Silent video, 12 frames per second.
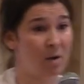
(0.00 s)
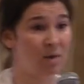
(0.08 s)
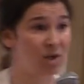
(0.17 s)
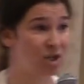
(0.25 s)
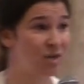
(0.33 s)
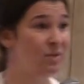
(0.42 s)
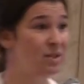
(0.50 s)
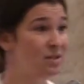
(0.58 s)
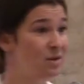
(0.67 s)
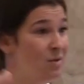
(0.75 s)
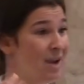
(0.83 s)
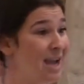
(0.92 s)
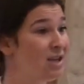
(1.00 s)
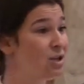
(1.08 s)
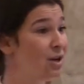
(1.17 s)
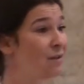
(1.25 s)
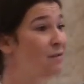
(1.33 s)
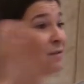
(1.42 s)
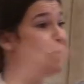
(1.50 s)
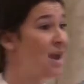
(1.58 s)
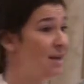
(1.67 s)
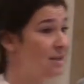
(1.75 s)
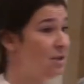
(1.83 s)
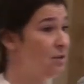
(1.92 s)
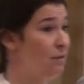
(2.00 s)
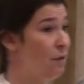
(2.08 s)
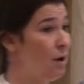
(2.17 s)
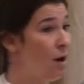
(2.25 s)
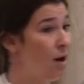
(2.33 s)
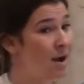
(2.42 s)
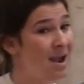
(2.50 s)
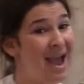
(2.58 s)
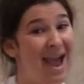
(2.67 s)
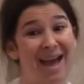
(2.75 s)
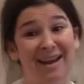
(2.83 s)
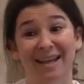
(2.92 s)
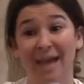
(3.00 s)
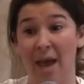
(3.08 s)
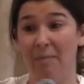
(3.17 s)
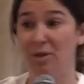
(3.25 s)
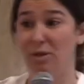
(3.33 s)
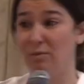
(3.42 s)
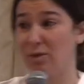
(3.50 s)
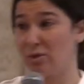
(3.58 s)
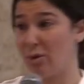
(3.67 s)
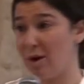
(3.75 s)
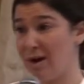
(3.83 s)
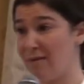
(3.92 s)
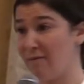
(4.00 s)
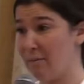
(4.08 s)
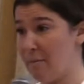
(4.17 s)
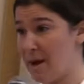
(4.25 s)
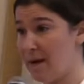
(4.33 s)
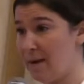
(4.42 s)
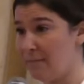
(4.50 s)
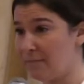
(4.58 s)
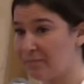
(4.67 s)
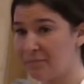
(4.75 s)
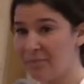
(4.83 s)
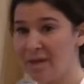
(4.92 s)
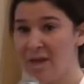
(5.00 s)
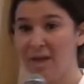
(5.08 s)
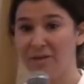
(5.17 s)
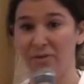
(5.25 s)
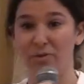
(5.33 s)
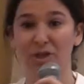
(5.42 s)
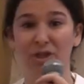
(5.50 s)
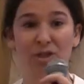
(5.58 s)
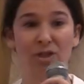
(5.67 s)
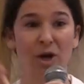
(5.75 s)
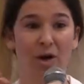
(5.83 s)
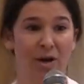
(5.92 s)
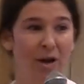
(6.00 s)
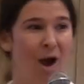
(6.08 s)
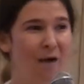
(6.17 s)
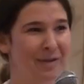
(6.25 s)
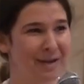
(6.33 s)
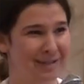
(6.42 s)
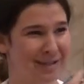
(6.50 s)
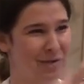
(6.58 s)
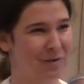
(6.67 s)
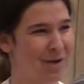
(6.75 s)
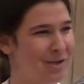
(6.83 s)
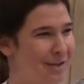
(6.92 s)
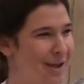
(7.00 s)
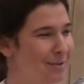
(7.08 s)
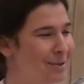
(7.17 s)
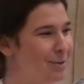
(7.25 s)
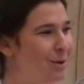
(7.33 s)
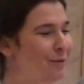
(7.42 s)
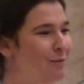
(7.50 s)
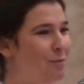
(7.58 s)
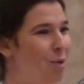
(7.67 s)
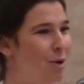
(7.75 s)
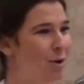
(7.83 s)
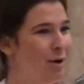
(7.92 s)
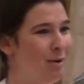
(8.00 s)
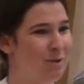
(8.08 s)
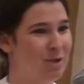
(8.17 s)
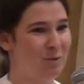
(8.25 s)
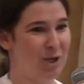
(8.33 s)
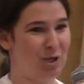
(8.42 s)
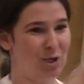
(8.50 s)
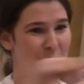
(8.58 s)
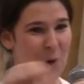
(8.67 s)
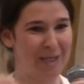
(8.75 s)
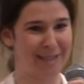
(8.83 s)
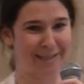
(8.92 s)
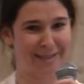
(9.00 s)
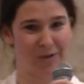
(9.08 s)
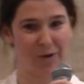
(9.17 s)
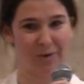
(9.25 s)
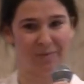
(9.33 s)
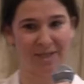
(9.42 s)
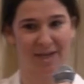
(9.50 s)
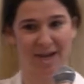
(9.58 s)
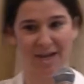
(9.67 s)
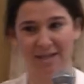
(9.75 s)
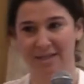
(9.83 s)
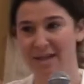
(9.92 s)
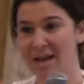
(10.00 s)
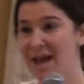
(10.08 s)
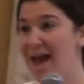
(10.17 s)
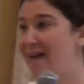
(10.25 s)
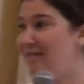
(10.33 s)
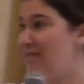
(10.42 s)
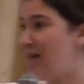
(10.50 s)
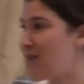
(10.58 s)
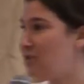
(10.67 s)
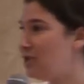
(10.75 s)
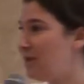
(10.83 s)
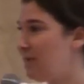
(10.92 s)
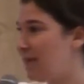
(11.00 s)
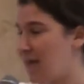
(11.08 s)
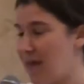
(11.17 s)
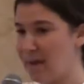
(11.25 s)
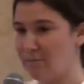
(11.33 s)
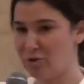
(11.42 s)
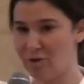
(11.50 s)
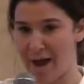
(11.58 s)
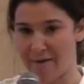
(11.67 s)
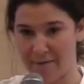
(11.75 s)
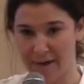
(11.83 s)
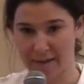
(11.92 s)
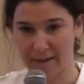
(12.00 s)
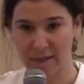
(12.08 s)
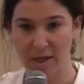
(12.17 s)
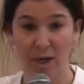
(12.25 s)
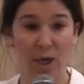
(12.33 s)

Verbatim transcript: what she was doing and took advantage of her and kept the majority of the money. So she started off in a situation that was sort of bordering between choice and circumstance, and then she became trafficked.